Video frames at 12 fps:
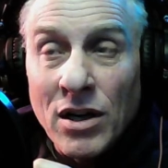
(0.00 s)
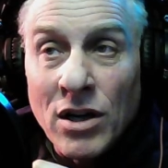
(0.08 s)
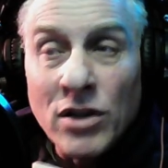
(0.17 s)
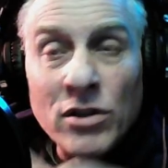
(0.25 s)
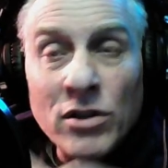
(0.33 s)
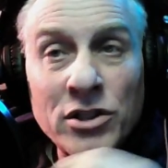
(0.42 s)

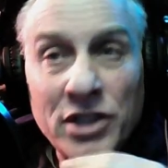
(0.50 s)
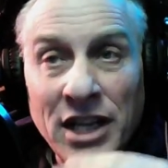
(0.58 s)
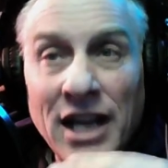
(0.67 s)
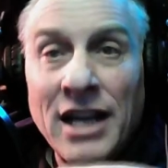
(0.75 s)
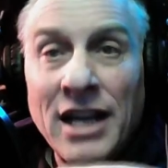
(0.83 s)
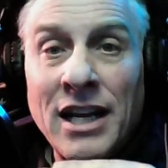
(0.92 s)

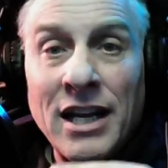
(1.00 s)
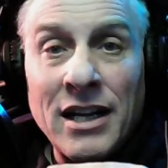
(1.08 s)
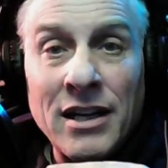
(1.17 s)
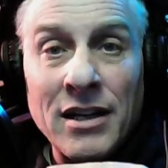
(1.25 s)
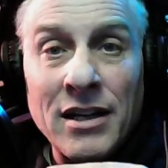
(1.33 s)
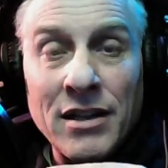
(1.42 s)

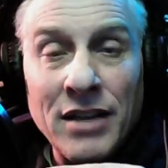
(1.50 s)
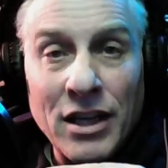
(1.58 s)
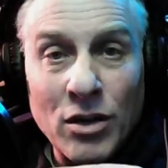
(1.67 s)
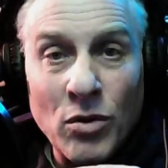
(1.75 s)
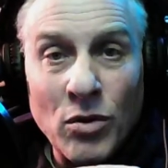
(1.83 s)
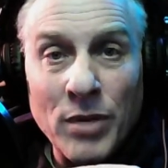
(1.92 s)
Understanding
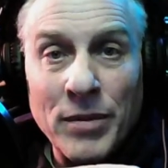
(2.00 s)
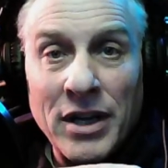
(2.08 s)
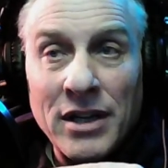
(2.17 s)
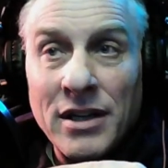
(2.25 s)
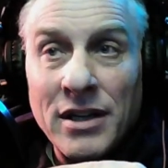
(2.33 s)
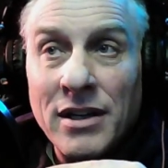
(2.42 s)
the
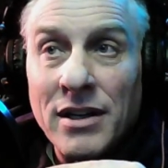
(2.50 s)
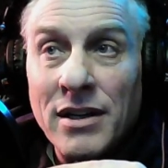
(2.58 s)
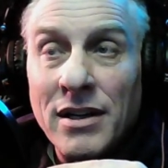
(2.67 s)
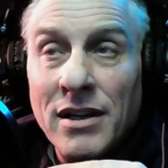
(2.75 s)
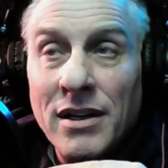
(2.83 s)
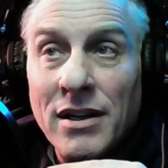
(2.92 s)
equipment
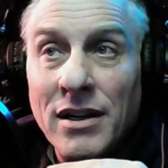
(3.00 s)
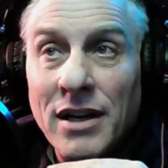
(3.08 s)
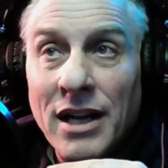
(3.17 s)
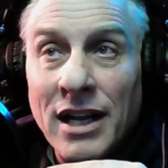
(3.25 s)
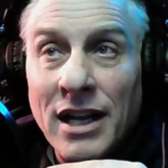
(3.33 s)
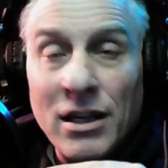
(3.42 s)

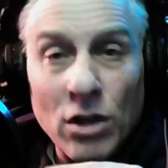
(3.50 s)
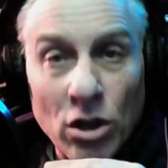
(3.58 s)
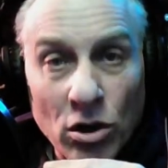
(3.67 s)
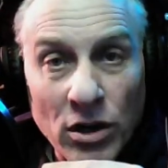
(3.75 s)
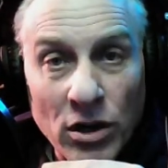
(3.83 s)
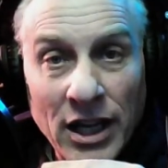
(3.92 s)

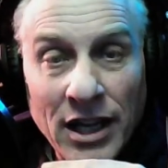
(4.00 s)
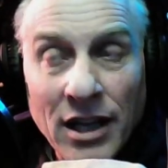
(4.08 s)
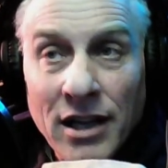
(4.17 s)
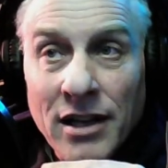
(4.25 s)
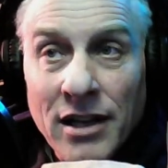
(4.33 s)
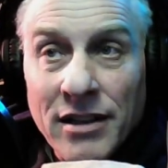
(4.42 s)
in
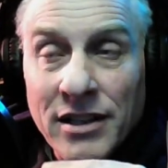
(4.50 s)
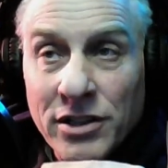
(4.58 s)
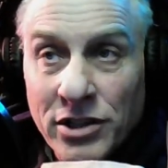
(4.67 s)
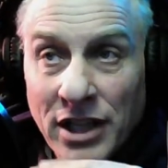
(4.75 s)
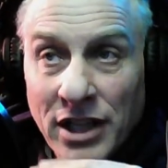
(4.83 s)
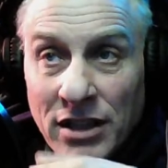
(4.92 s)
learning,
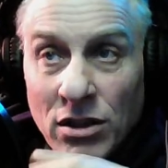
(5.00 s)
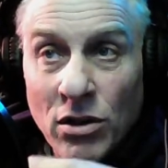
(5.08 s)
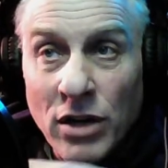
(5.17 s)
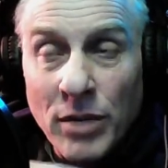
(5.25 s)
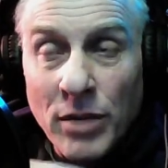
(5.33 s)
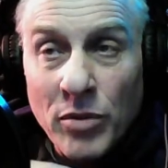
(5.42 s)
this is a
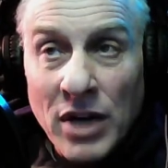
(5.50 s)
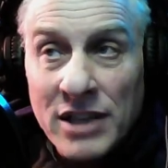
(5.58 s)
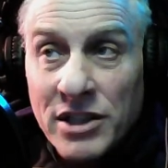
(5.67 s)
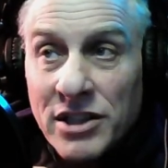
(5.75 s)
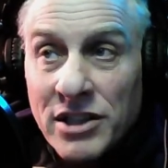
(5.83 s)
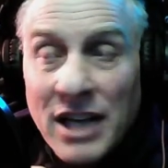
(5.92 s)
learning
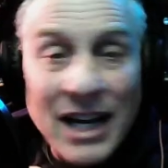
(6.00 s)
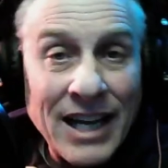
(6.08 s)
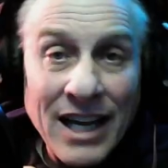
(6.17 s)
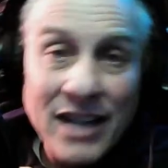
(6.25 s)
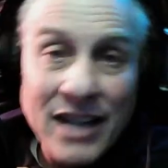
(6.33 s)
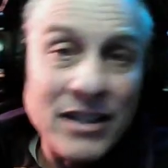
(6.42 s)
process. I
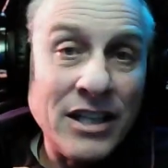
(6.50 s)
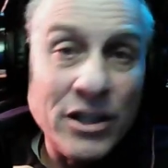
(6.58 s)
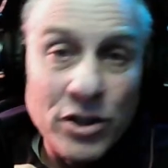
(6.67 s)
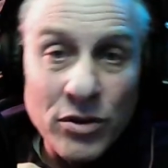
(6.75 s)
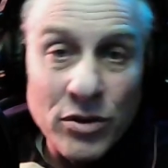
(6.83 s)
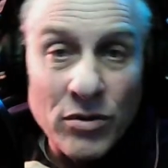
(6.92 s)
can't
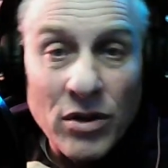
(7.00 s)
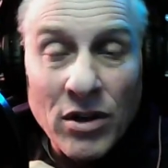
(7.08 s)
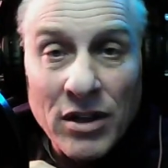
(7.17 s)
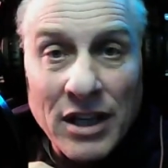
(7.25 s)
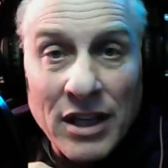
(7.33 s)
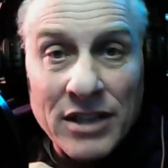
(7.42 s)
teach you
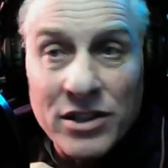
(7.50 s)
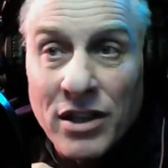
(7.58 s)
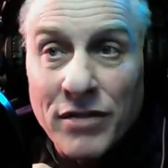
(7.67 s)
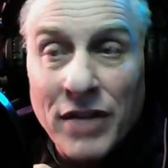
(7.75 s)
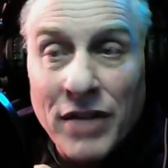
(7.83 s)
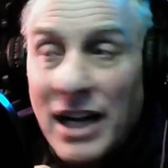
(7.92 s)
all that
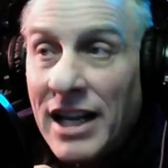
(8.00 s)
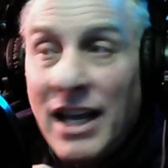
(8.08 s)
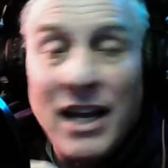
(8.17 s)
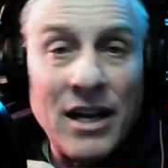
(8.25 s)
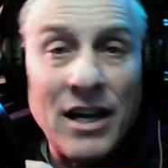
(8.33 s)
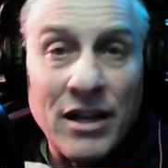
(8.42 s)
stuff. I
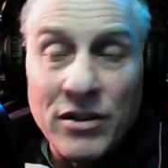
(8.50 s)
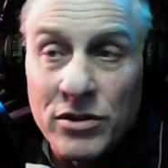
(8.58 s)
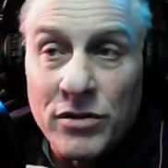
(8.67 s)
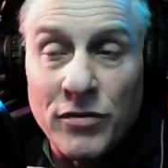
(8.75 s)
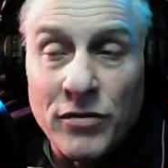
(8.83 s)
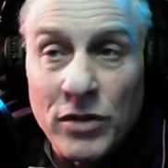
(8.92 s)
can't.
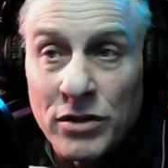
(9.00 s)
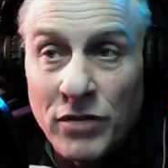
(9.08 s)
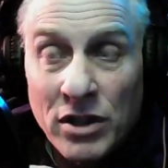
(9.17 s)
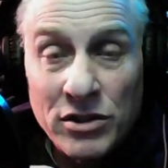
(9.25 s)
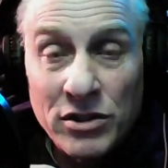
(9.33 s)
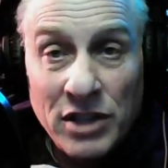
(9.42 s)
First
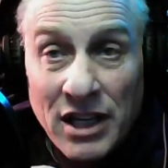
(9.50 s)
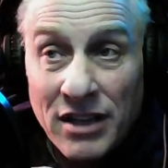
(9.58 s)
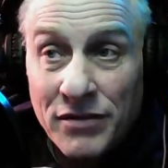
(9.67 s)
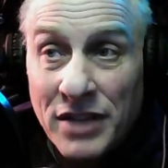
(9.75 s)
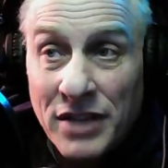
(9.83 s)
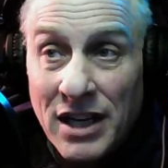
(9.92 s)
of all, there's not
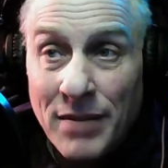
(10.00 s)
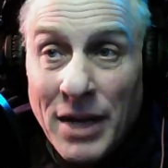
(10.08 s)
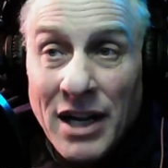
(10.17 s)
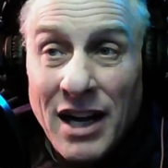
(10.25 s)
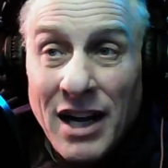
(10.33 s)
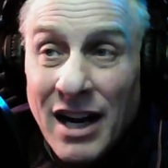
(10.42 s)
enough time.
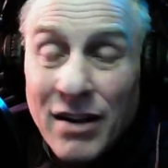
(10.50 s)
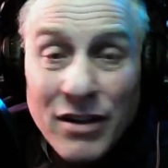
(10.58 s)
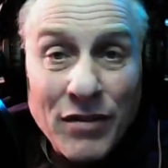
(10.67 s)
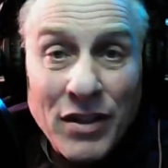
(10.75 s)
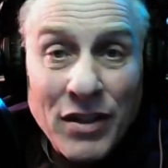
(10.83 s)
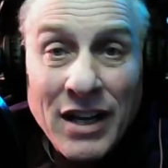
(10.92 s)
I
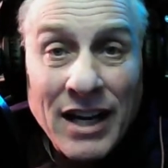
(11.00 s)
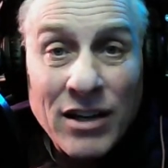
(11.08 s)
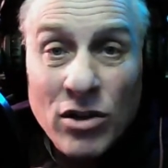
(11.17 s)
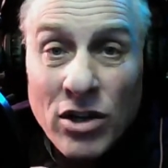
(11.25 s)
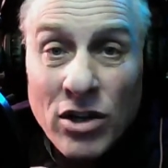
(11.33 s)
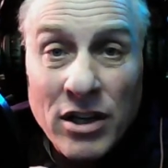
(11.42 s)
don't even think I
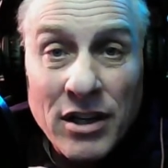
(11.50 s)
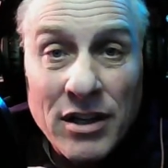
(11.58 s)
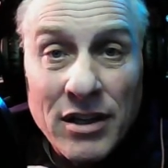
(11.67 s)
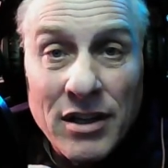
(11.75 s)
could.